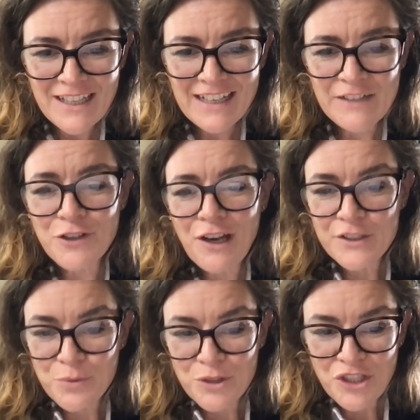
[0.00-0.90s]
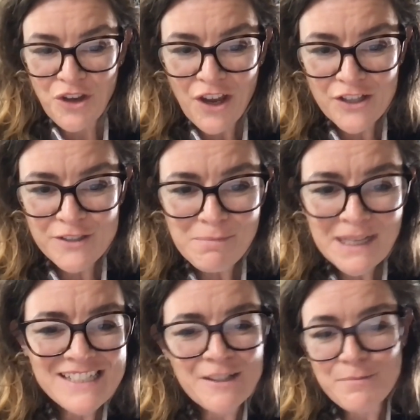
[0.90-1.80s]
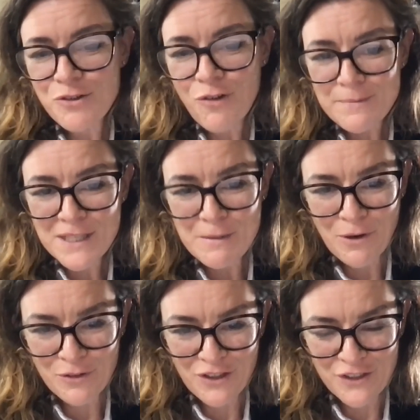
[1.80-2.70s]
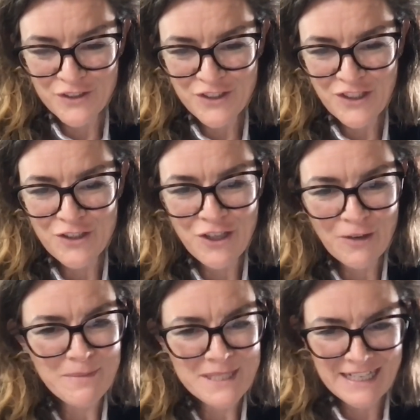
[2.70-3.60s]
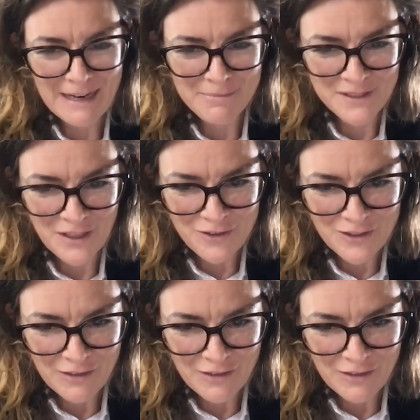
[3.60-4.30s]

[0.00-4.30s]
And if you liked what you heard, please subscribe to the podcast so you don't miss an episode,